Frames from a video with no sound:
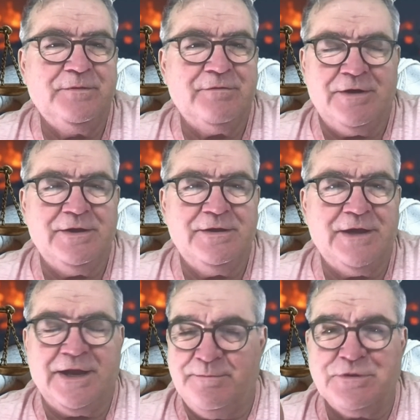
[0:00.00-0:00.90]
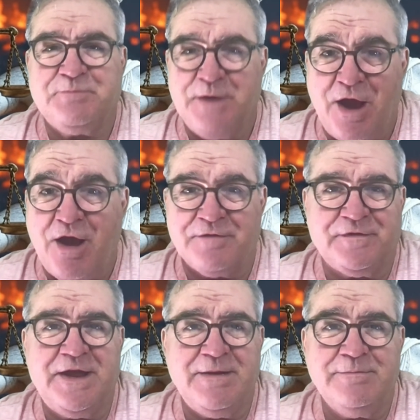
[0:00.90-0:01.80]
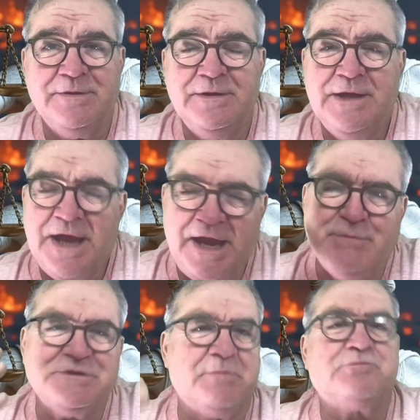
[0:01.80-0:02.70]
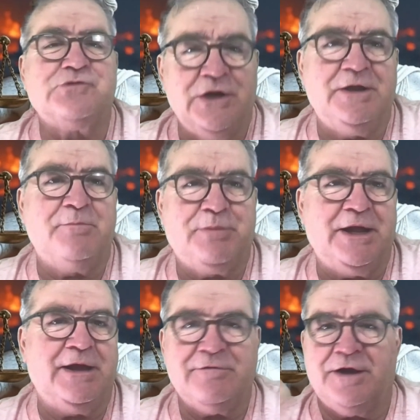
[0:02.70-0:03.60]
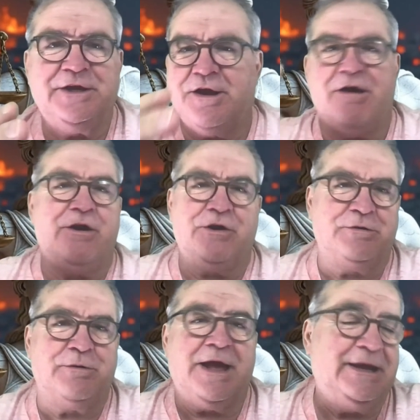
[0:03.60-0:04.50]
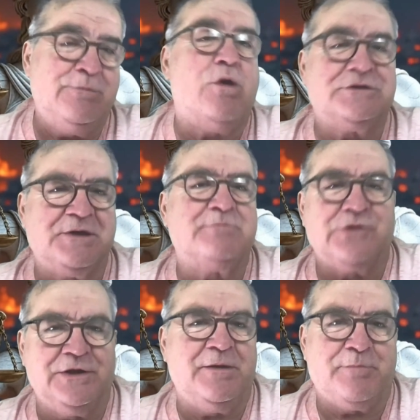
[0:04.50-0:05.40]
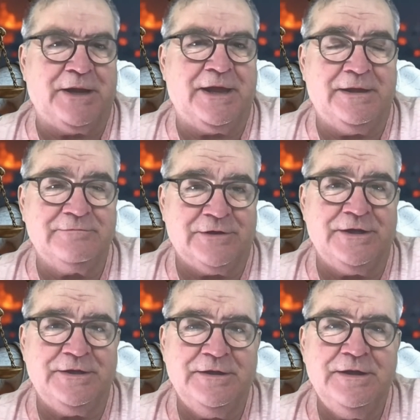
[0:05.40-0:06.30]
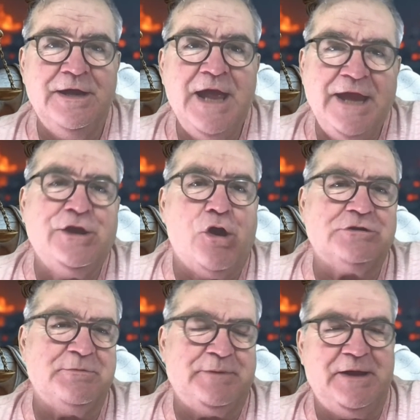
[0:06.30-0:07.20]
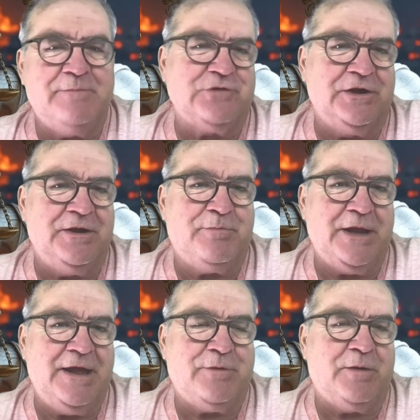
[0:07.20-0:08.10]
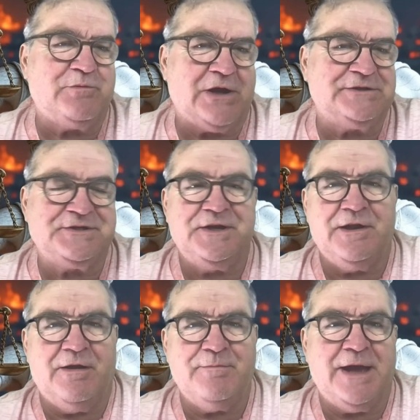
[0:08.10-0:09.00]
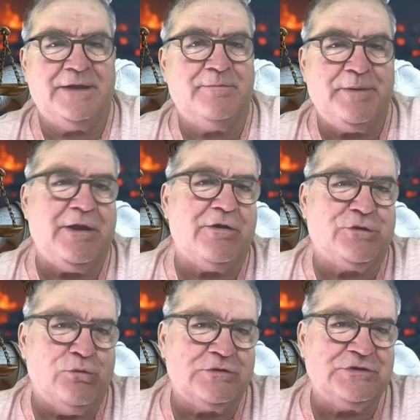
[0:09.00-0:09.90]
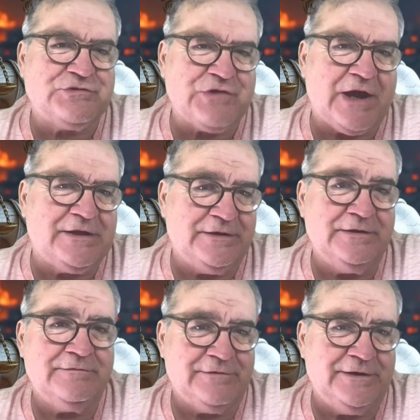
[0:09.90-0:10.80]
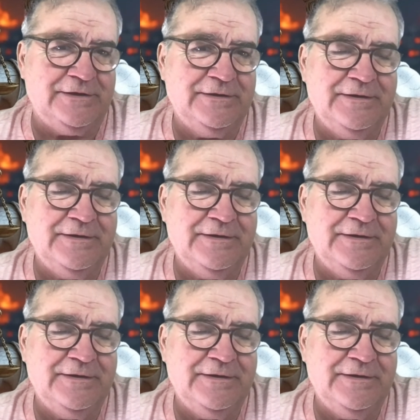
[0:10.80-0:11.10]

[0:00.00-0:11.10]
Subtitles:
right? And it must be hard for him. He was a brilliant player, right? You can't argue with that. He was a brilliant player, right? He got to be a brilliant player by practicing like mad, a bit like Gordon Strachan, right?